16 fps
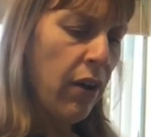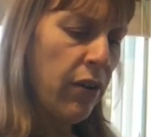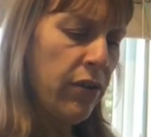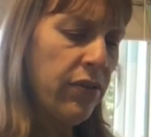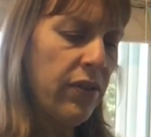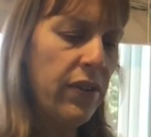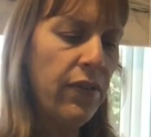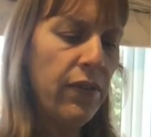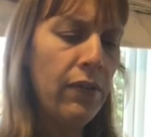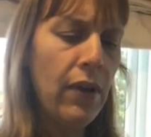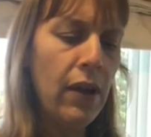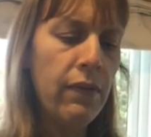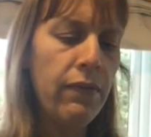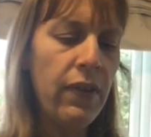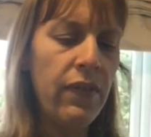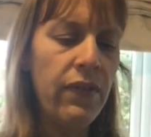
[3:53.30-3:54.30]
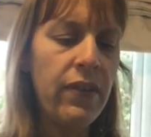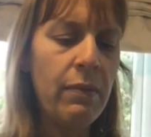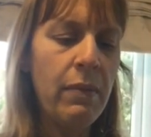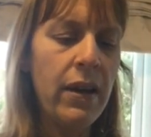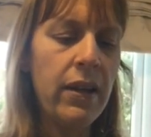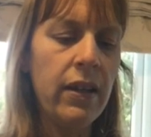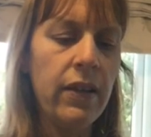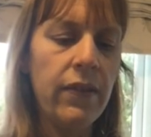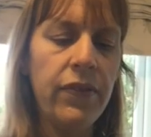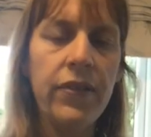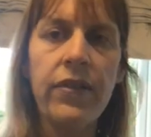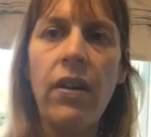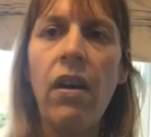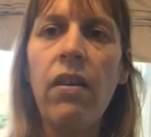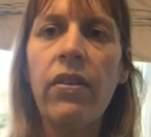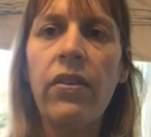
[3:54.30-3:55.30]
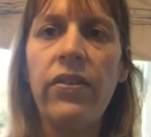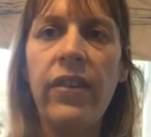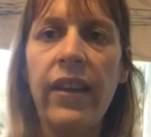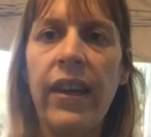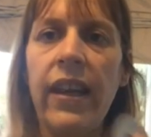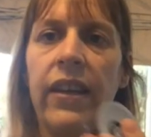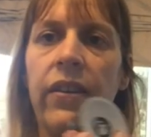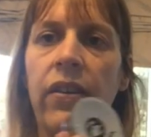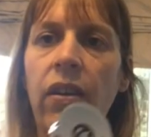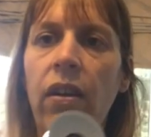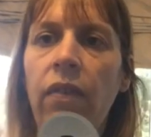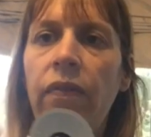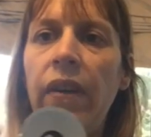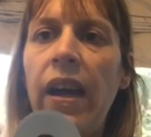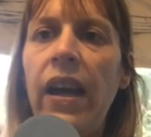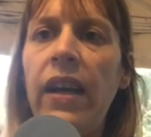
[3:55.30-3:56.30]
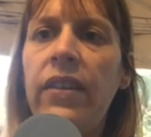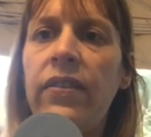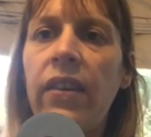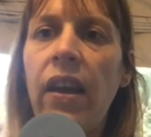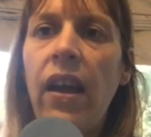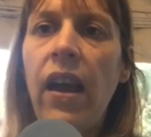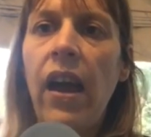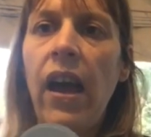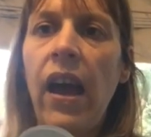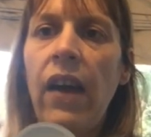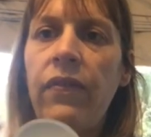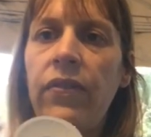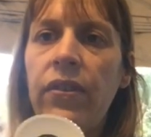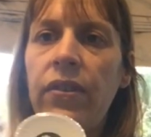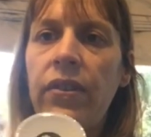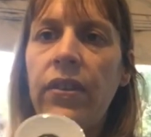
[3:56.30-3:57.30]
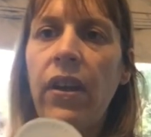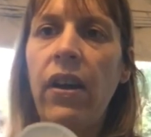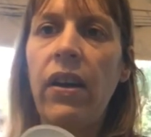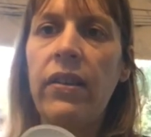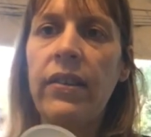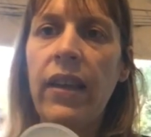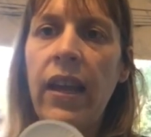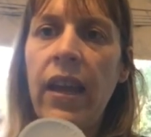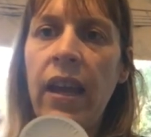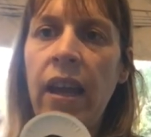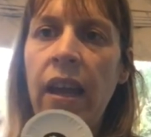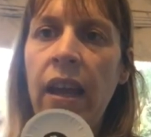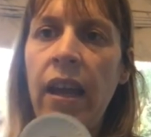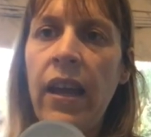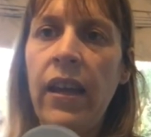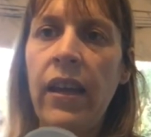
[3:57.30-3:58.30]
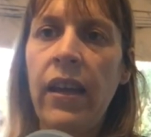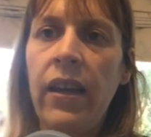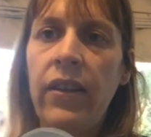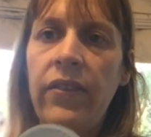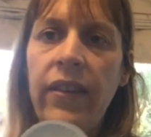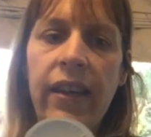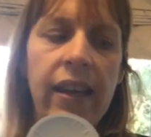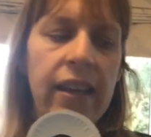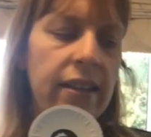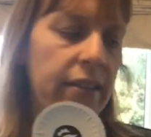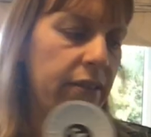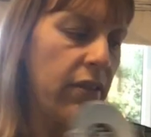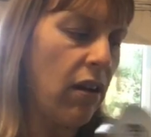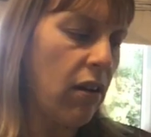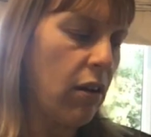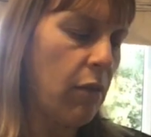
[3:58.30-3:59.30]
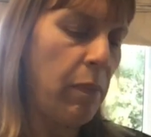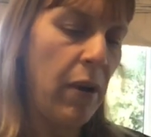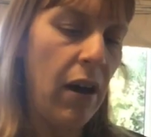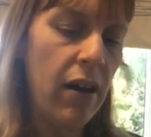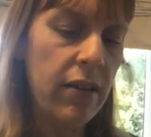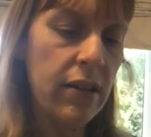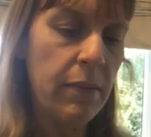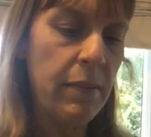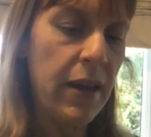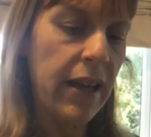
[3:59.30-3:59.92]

150ml of stock, chicken or veg. I've just got a chicken stock pot to